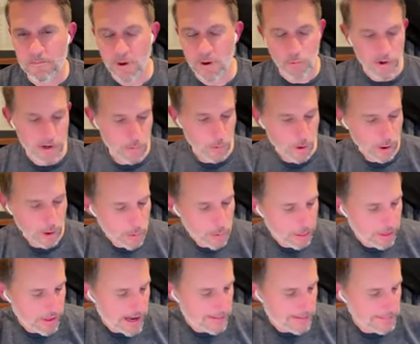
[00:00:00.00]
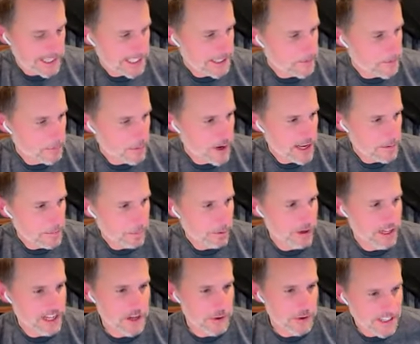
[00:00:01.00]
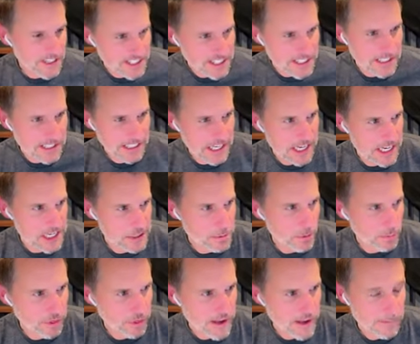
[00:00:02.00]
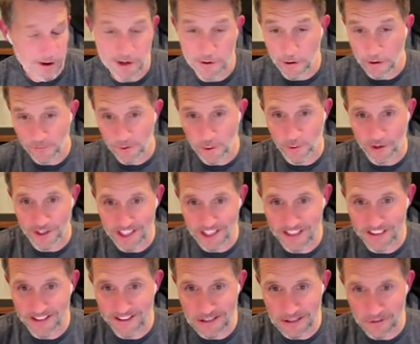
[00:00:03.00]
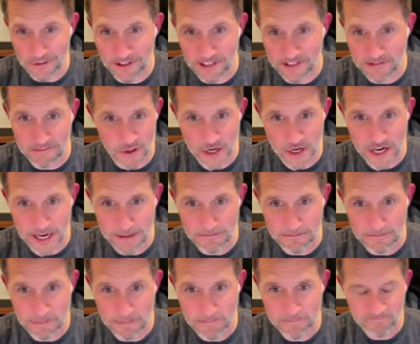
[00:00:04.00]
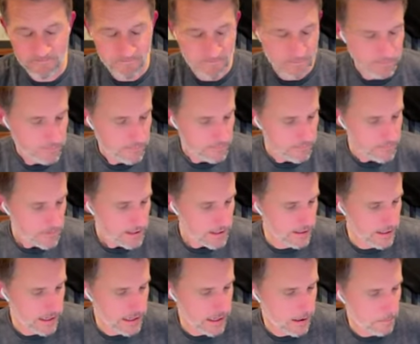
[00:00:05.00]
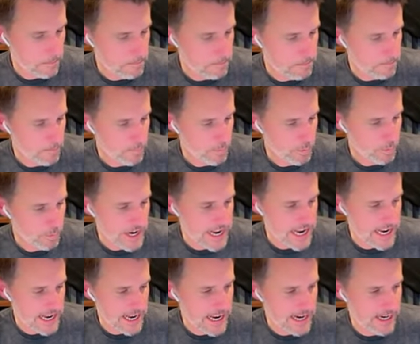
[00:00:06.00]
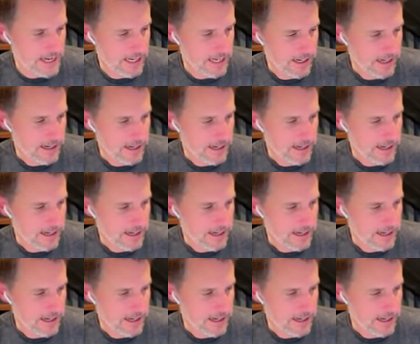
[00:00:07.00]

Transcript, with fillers: So we'd work with them. Like we had a pretty interesting engagement with them. I don't know if you want to get into this, Ryan. Yeah, absolutely, absolutely. Um, we had